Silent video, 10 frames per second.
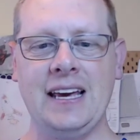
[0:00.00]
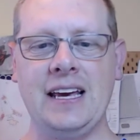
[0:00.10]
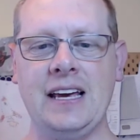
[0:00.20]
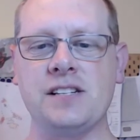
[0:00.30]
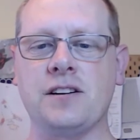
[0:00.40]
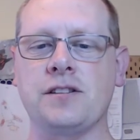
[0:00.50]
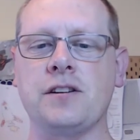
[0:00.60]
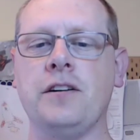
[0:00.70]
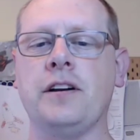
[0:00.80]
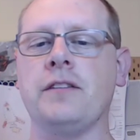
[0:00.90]
is an
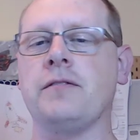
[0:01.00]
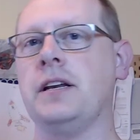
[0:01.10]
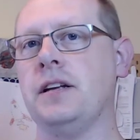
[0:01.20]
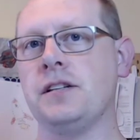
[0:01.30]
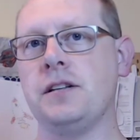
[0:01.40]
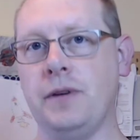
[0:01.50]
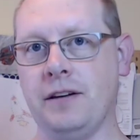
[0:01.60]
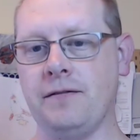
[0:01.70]
alternative that needs to be